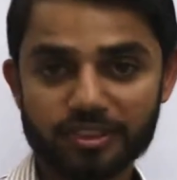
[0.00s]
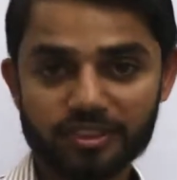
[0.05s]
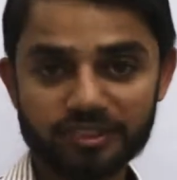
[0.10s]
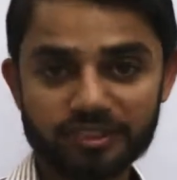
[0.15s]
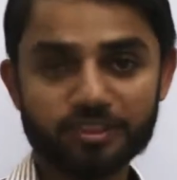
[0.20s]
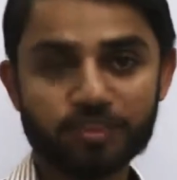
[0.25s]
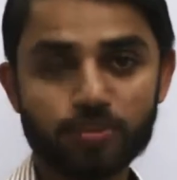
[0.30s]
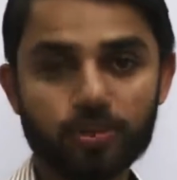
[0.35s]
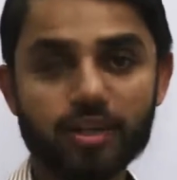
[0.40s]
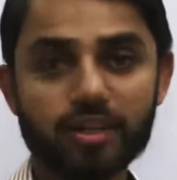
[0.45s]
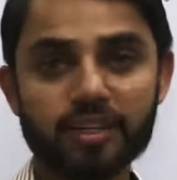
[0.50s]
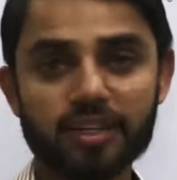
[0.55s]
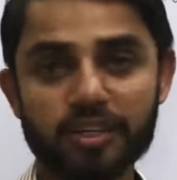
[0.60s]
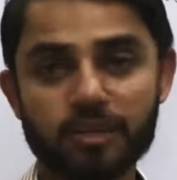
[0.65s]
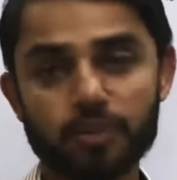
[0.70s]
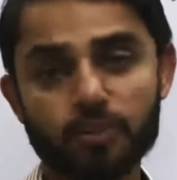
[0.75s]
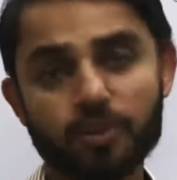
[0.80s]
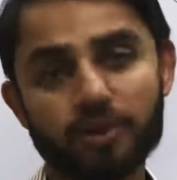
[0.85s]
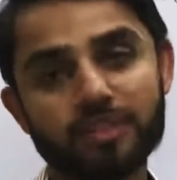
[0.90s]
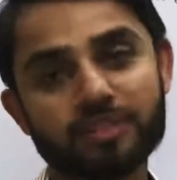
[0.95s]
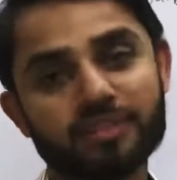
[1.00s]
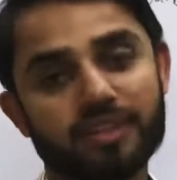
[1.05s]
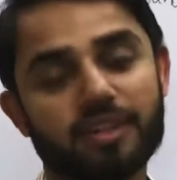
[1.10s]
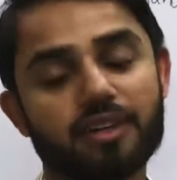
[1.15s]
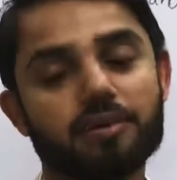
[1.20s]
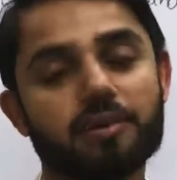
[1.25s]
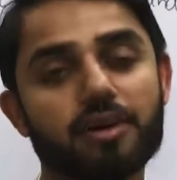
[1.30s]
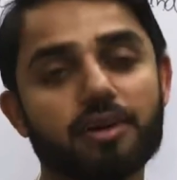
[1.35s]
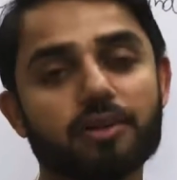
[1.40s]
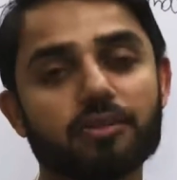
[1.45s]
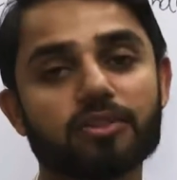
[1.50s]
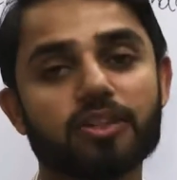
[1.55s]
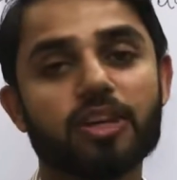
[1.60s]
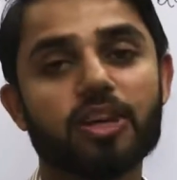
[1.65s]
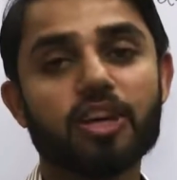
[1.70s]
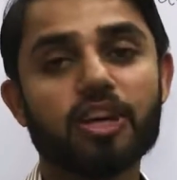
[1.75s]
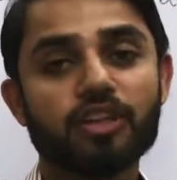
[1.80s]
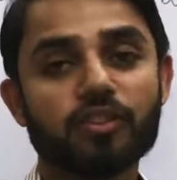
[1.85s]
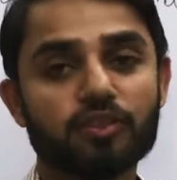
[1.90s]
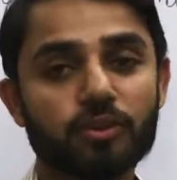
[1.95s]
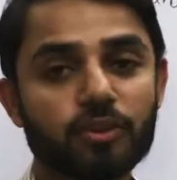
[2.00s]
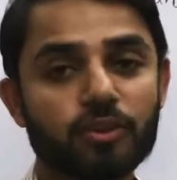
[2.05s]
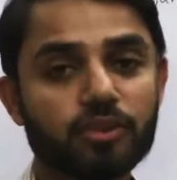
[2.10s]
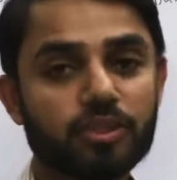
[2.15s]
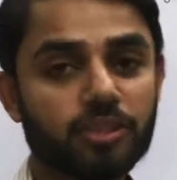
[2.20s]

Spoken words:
is what it was about. So